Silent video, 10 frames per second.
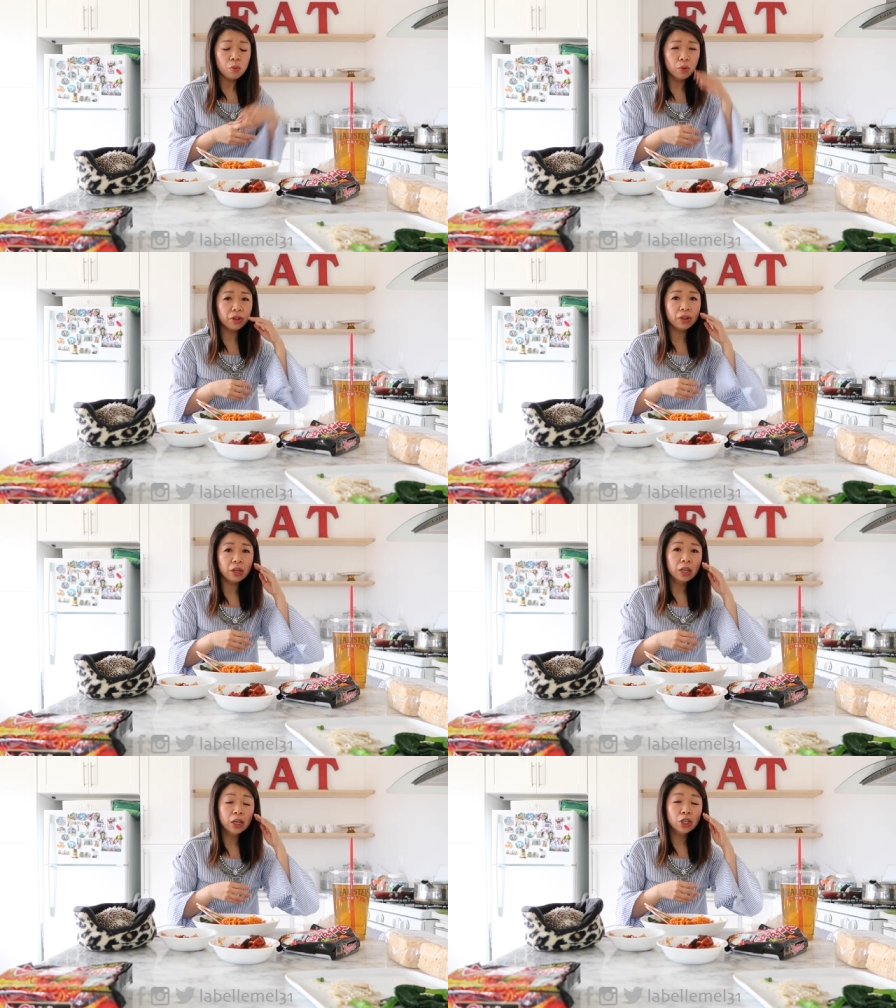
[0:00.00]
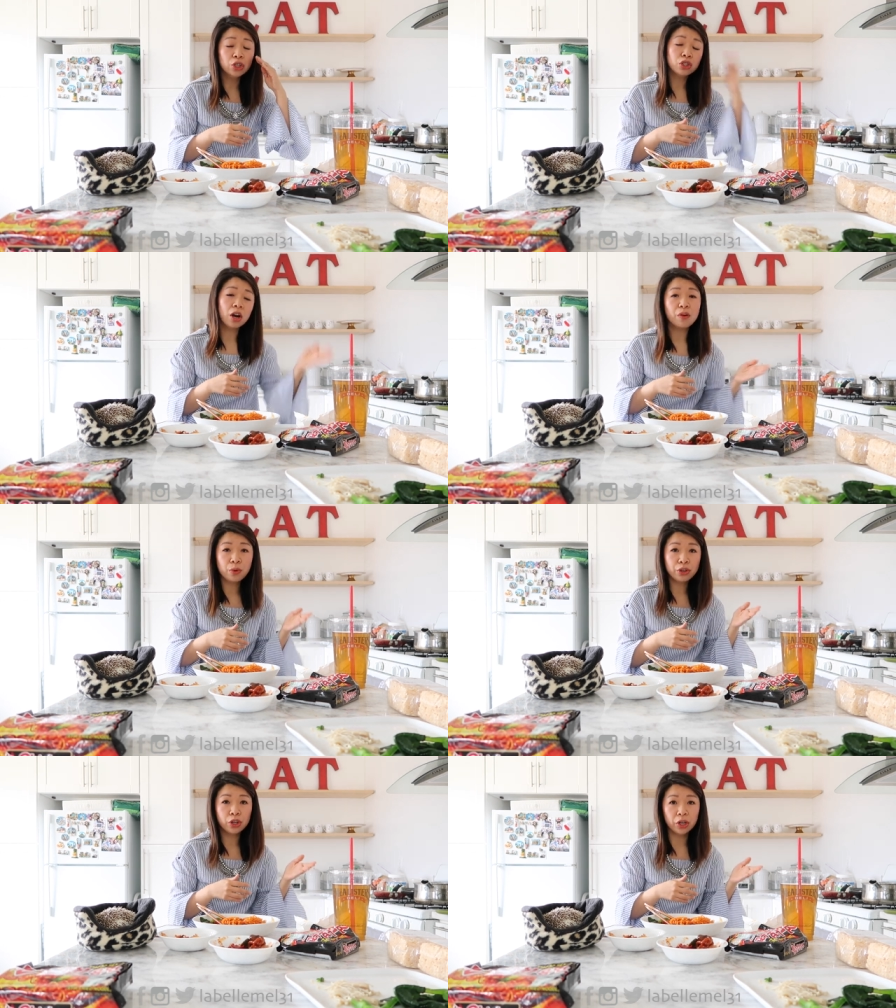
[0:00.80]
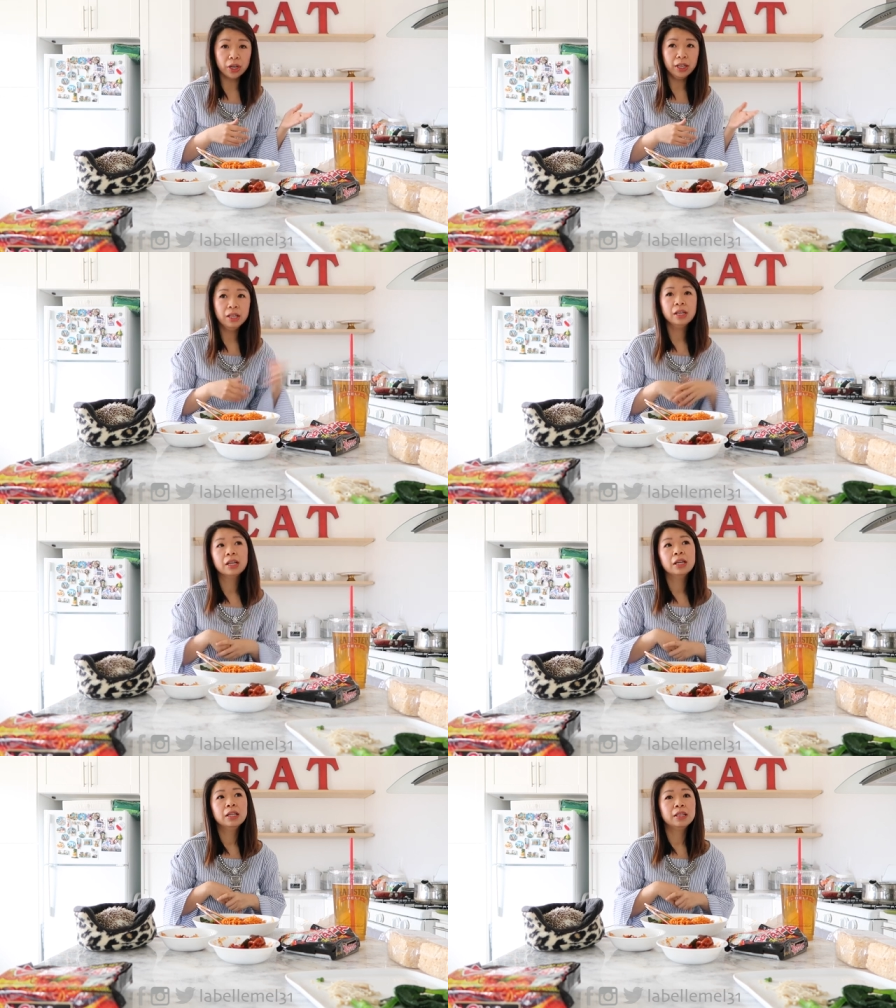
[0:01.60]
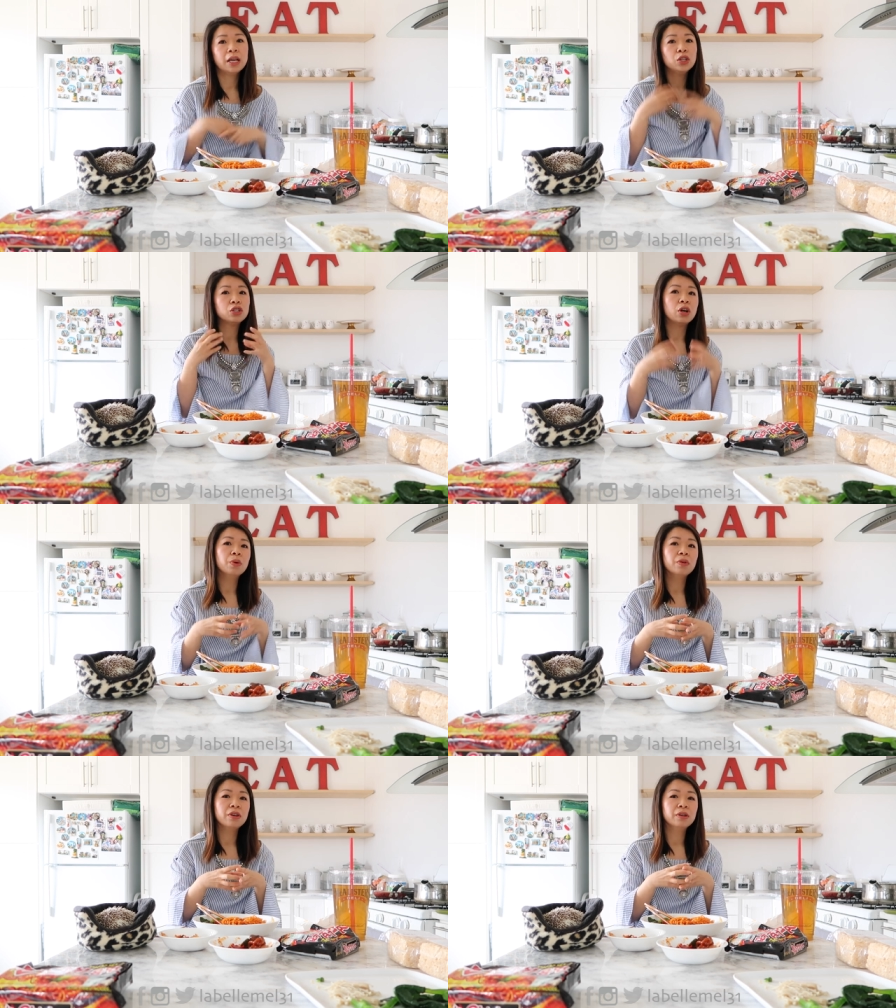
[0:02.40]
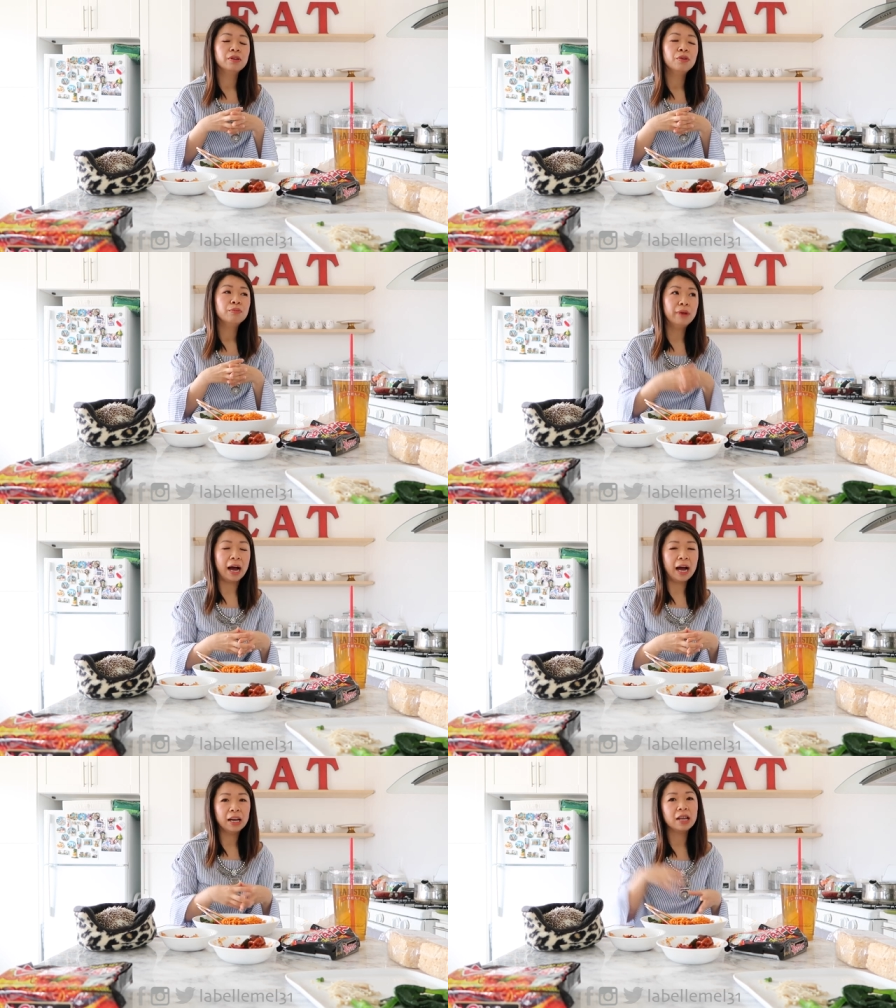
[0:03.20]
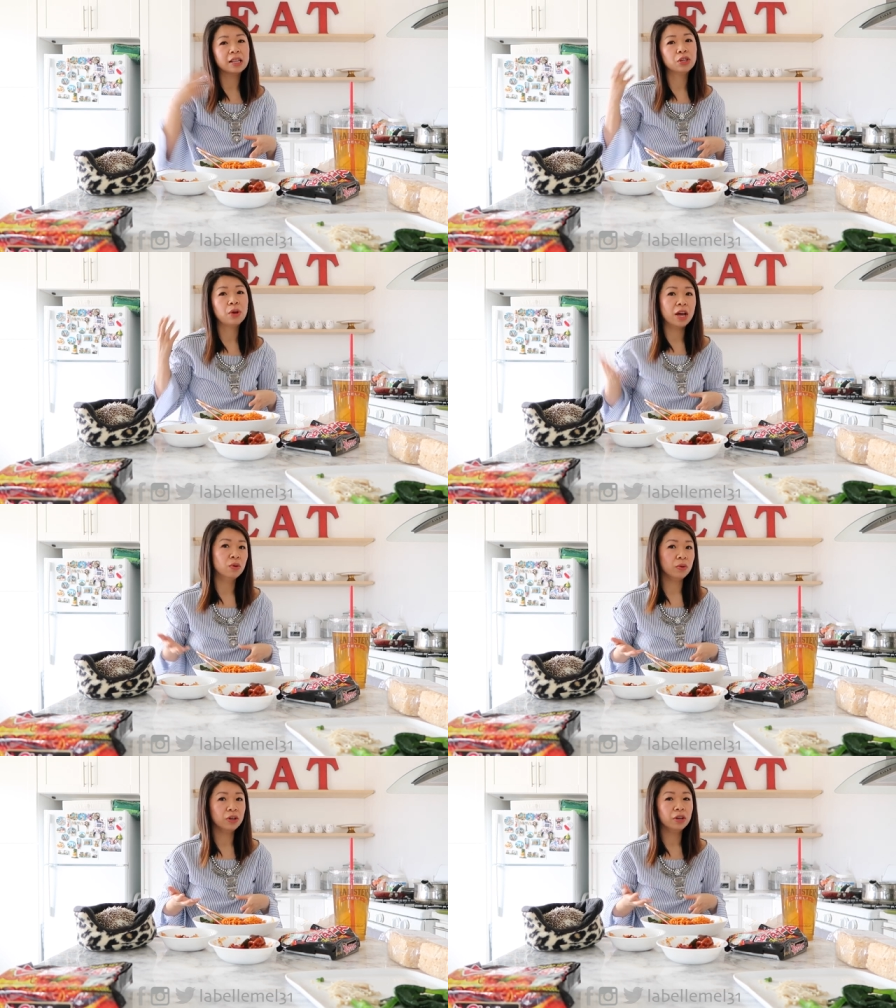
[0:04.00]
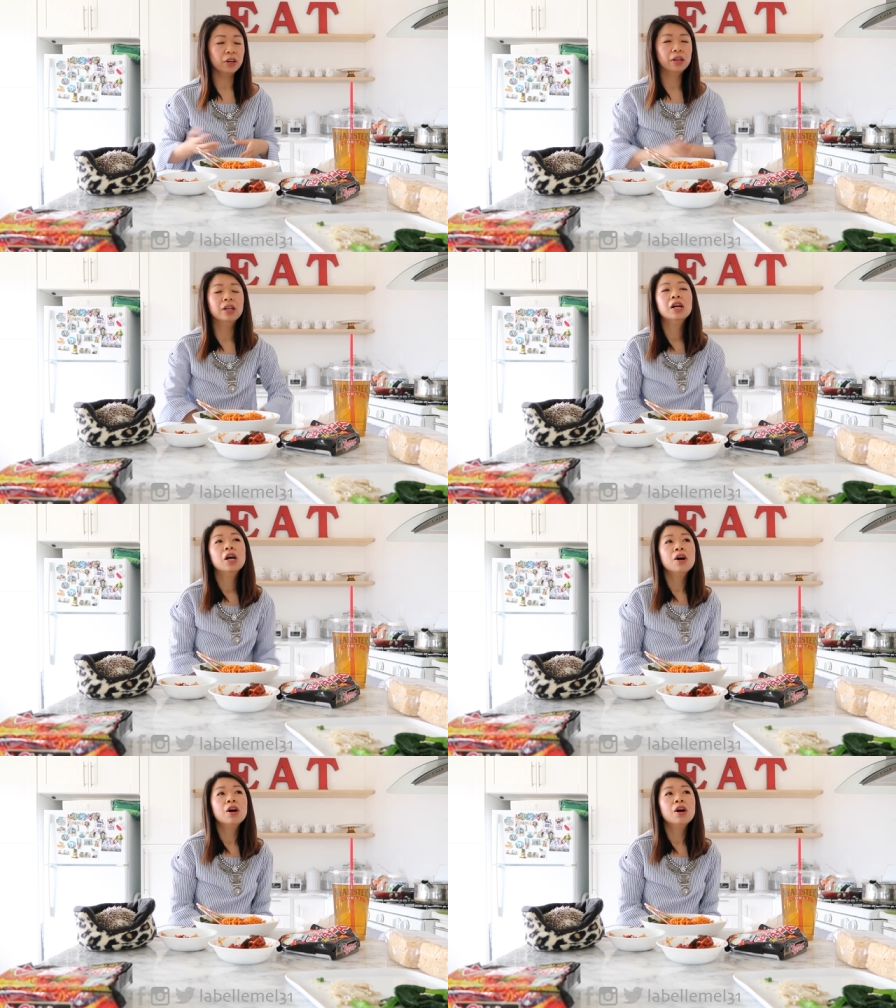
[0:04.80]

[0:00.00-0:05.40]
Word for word: with, you start off with the good, then you start with the bad, and then you end with the good.